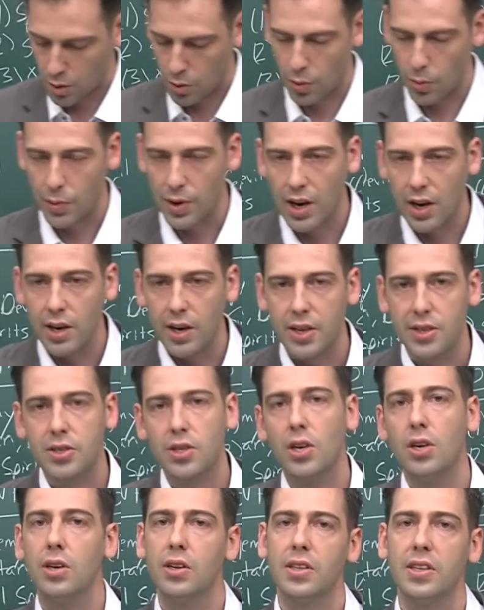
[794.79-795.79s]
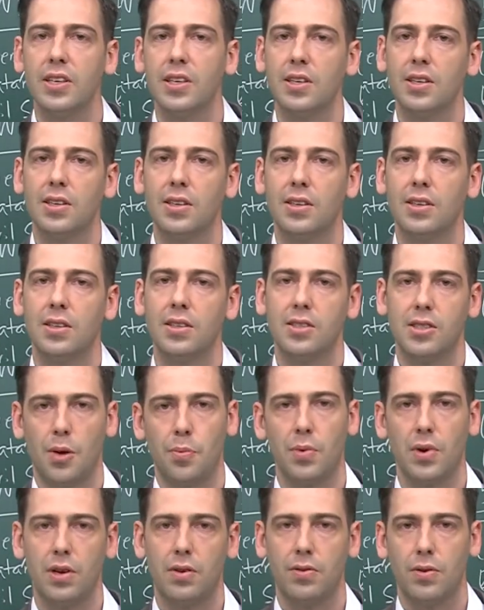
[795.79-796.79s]
where we are eternally
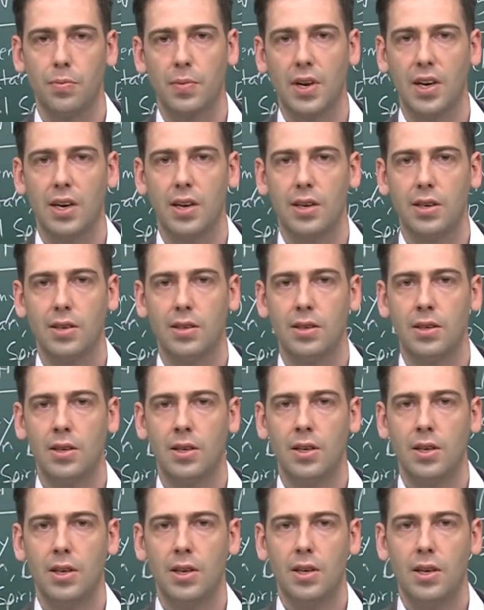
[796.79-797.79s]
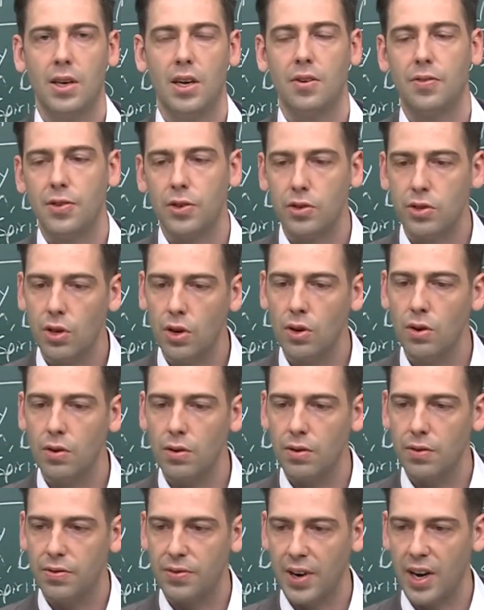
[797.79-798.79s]
separated from God. And if you
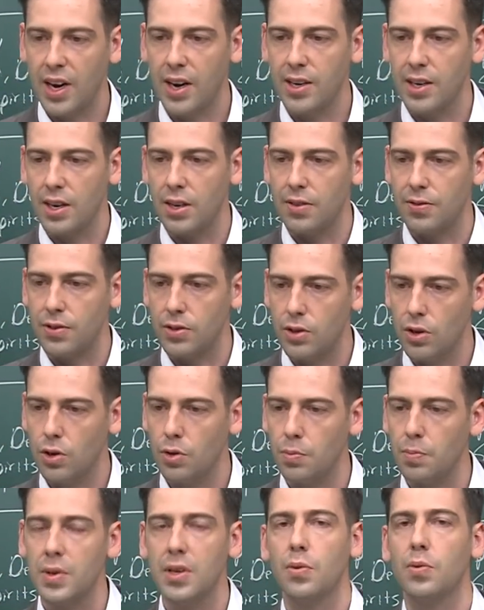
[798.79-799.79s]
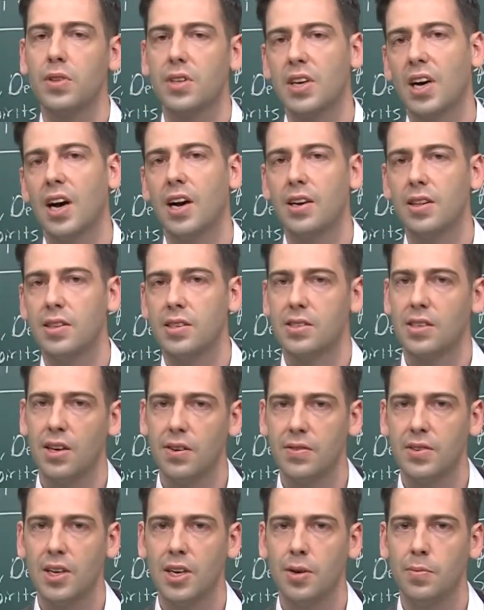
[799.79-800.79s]
don't find and if you don't meet with God in this
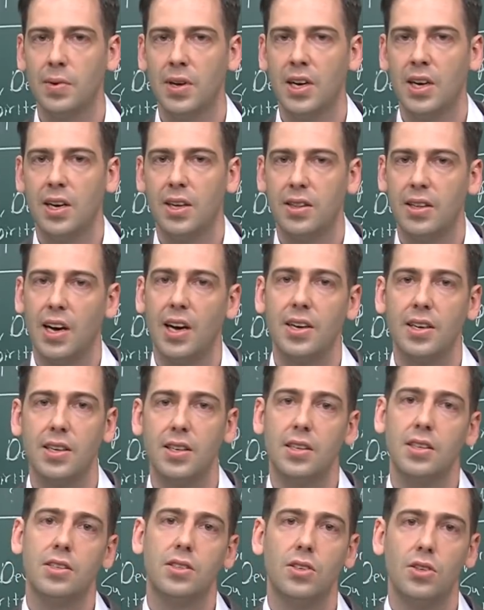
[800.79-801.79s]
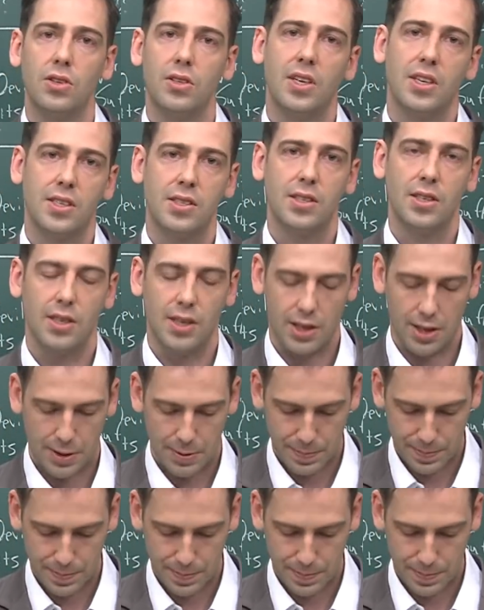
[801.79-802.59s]
lifetime, that is your destiny.